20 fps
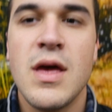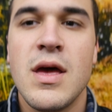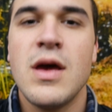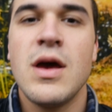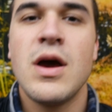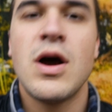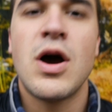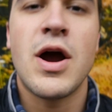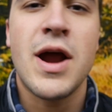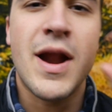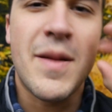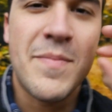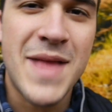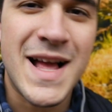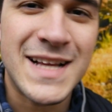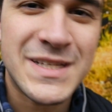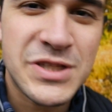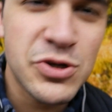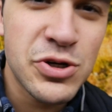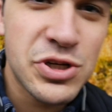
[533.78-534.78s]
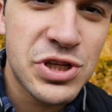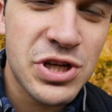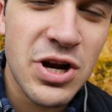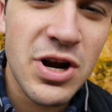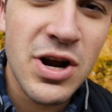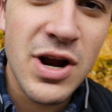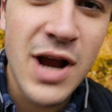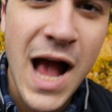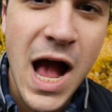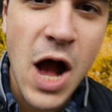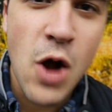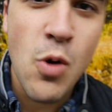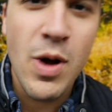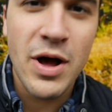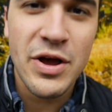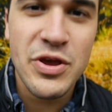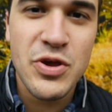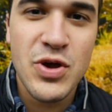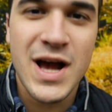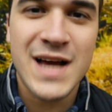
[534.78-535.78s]
All right, I'm not too sure how
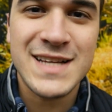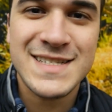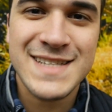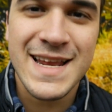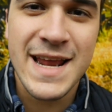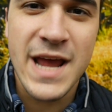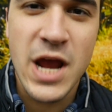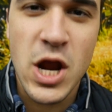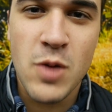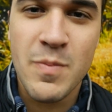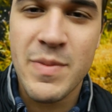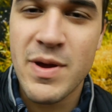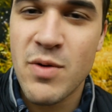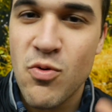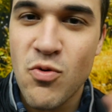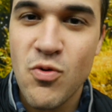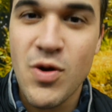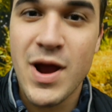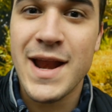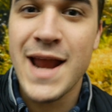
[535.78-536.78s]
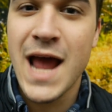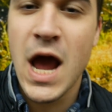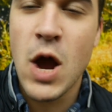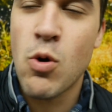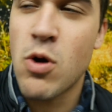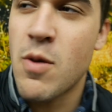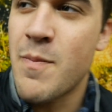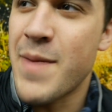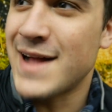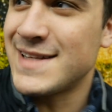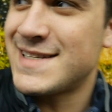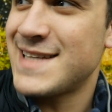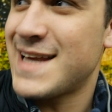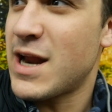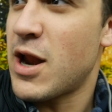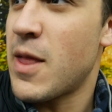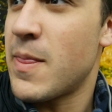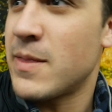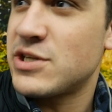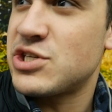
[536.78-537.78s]
well you guys can hear me. Right now, we're about to
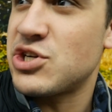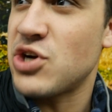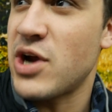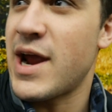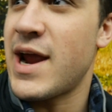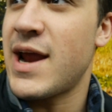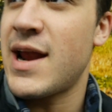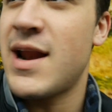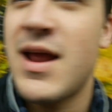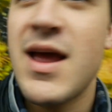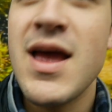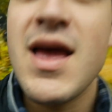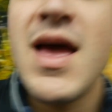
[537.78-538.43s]
get on the train.